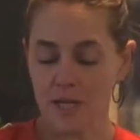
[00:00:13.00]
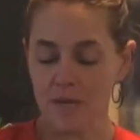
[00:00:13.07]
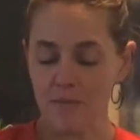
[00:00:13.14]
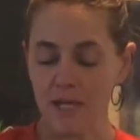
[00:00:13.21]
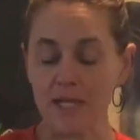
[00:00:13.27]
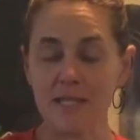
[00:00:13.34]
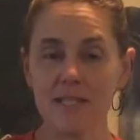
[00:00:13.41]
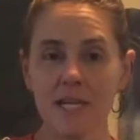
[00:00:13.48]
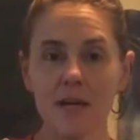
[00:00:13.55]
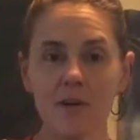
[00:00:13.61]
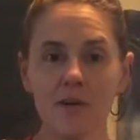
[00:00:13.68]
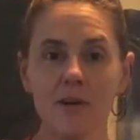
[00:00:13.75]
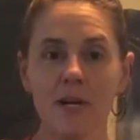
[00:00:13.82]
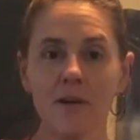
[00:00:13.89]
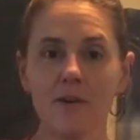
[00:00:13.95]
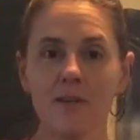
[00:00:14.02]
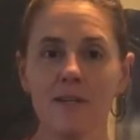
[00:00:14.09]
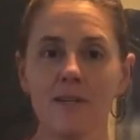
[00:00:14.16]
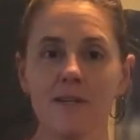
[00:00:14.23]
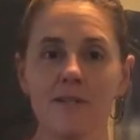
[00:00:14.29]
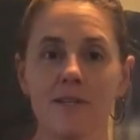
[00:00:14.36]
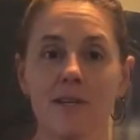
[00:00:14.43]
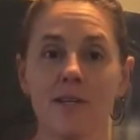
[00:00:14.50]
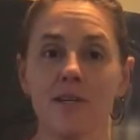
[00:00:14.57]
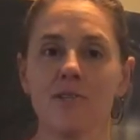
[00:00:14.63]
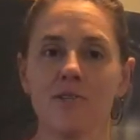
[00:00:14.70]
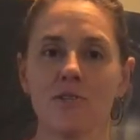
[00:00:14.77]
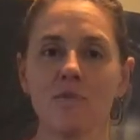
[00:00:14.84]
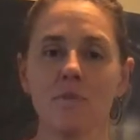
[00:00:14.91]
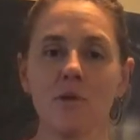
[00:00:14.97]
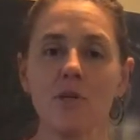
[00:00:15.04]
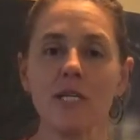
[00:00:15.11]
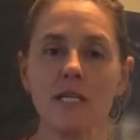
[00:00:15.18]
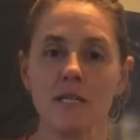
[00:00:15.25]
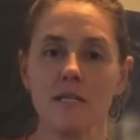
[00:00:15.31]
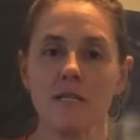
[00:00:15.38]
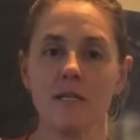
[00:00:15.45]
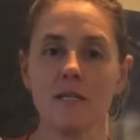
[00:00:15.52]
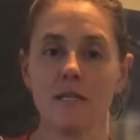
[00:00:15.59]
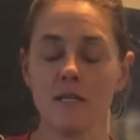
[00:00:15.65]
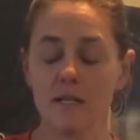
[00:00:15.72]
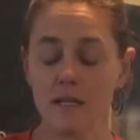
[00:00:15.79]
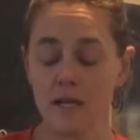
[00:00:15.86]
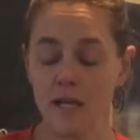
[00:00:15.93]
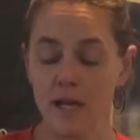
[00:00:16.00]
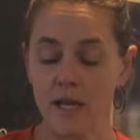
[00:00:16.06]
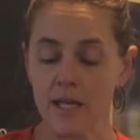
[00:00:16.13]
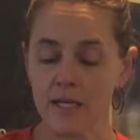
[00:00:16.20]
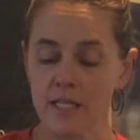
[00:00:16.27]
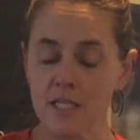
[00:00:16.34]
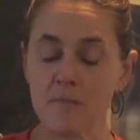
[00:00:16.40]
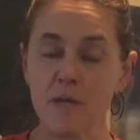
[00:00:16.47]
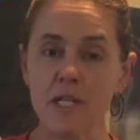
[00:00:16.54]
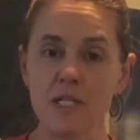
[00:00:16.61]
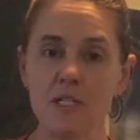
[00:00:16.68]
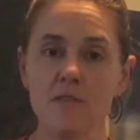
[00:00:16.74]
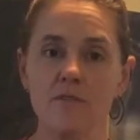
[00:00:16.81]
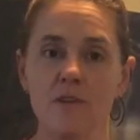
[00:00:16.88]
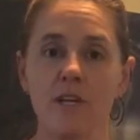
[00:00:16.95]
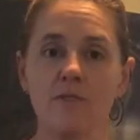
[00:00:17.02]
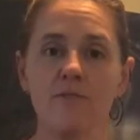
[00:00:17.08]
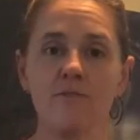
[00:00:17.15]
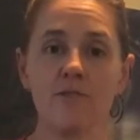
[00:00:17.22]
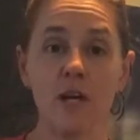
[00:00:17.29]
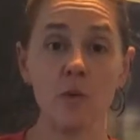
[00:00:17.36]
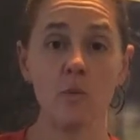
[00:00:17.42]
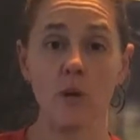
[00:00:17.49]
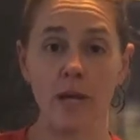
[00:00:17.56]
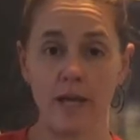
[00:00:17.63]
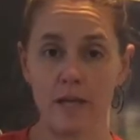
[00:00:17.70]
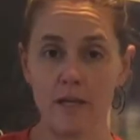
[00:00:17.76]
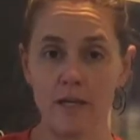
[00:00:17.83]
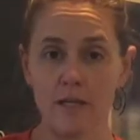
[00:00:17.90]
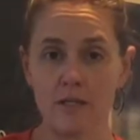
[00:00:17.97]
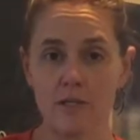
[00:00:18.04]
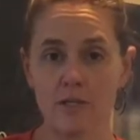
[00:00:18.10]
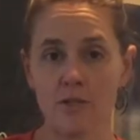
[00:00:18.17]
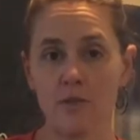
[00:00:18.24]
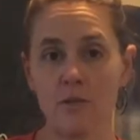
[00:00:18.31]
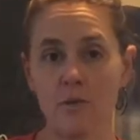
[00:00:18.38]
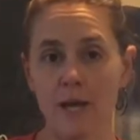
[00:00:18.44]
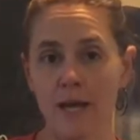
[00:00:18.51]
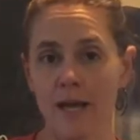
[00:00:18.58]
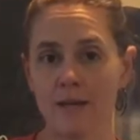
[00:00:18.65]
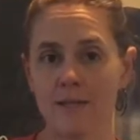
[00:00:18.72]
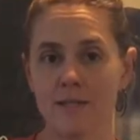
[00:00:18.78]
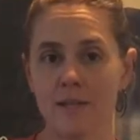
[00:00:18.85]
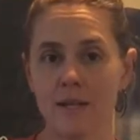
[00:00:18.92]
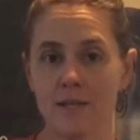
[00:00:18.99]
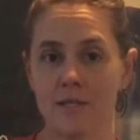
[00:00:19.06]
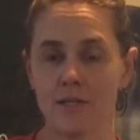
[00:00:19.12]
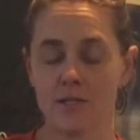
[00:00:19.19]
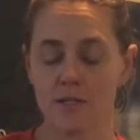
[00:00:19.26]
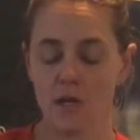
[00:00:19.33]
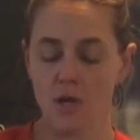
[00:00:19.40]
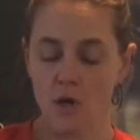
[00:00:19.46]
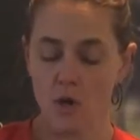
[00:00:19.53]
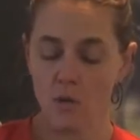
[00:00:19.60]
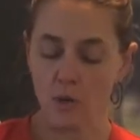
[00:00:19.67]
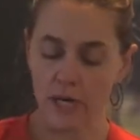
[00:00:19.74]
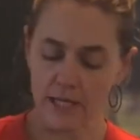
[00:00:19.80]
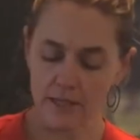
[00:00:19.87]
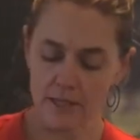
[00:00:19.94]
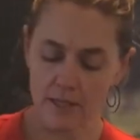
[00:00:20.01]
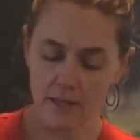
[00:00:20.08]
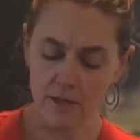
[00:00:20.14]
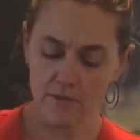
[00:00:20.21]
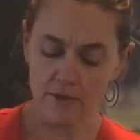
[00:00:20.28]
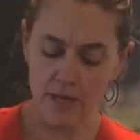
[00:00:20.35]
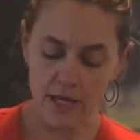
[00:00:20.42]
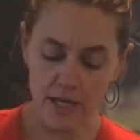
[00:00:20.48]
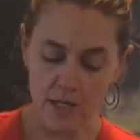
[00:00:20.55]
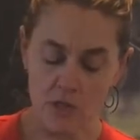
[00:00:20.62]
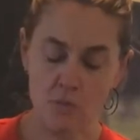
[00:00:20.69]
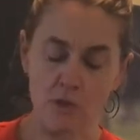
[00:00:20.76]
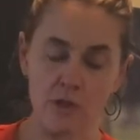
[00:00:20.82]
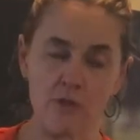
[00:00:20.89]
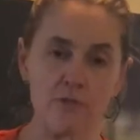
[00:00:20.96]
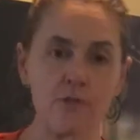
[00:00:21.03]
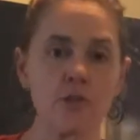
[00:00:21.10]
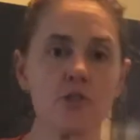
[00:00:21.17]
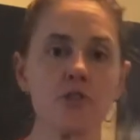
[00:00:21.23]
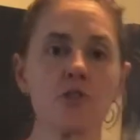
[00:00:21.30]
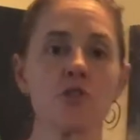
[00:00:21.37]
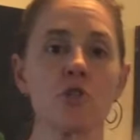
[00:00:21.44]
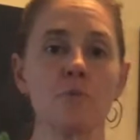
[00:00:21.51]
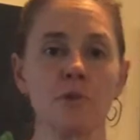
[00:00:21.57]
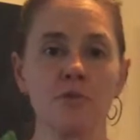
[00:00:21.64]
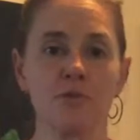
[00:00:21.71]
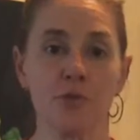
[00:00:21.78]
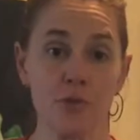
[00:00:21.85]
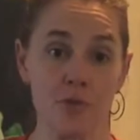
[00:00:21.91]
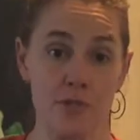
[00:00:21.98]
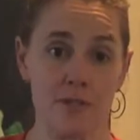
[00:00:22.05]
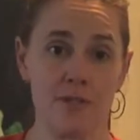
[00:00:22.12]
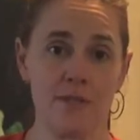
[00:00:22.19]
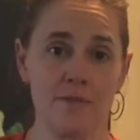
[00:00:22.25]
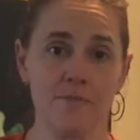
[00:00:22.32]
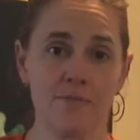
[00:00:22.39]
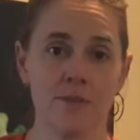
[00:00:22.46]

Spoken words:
Making sauerkraut is a super easy, inexpensive, and fun way to access what I think of as one of the first superfoods.